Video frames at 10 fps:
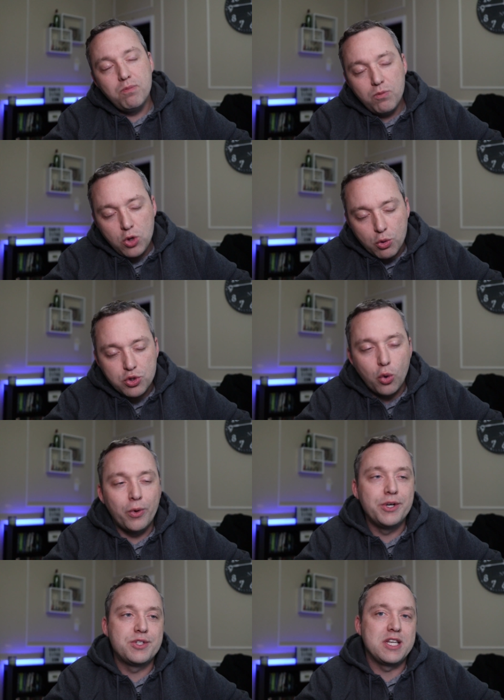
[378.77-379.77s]

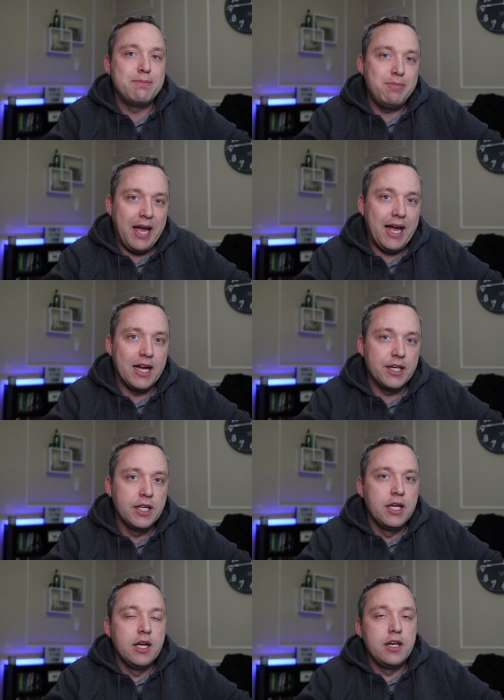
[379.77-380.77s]
notoriously
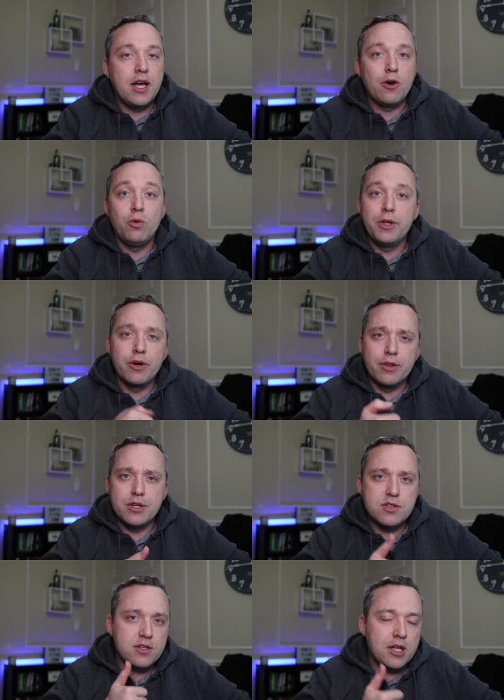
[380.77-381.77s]
bad. Not only are
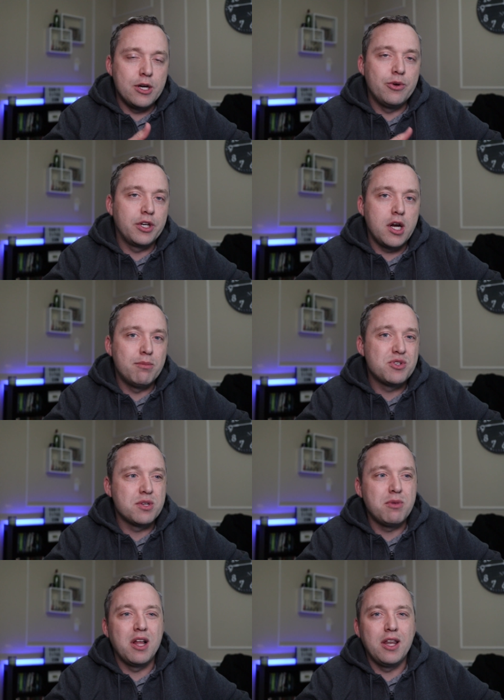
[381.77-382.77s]
they slow and
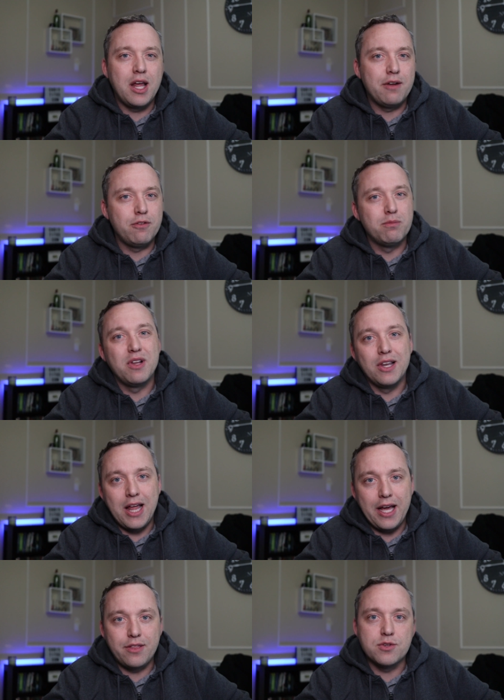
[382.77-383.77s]
cumbersome, a lot of them
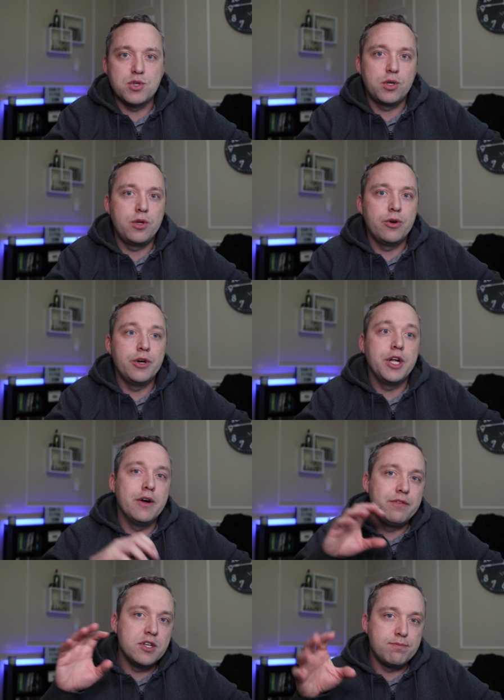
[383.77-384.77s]
lack the security
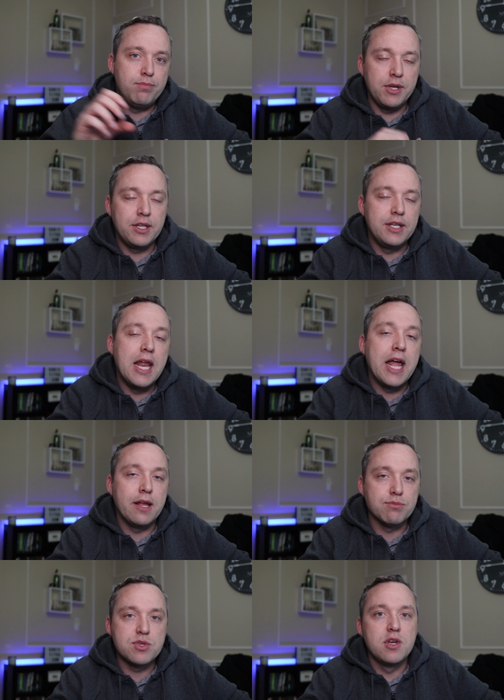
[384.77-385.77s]
of these big
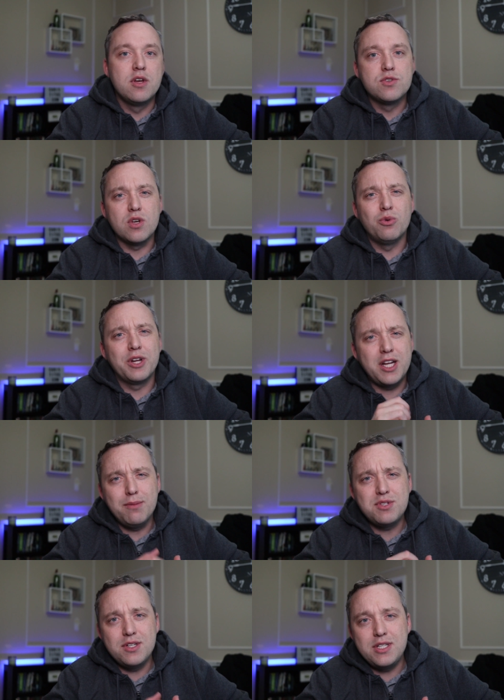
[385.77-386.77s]
names. So when it
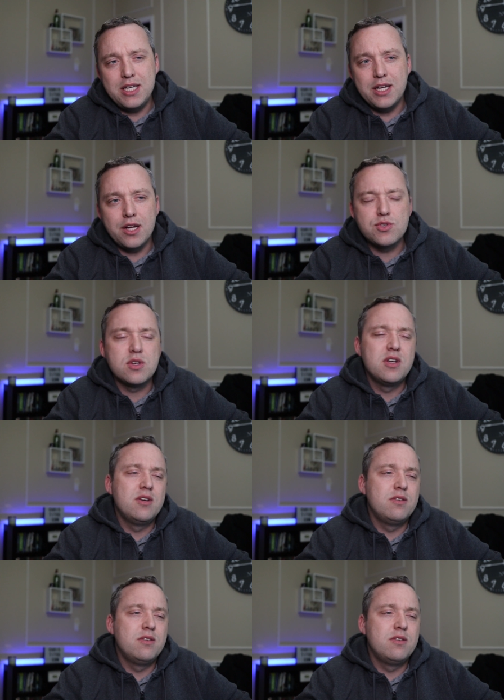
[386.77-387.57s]
comes to DNS,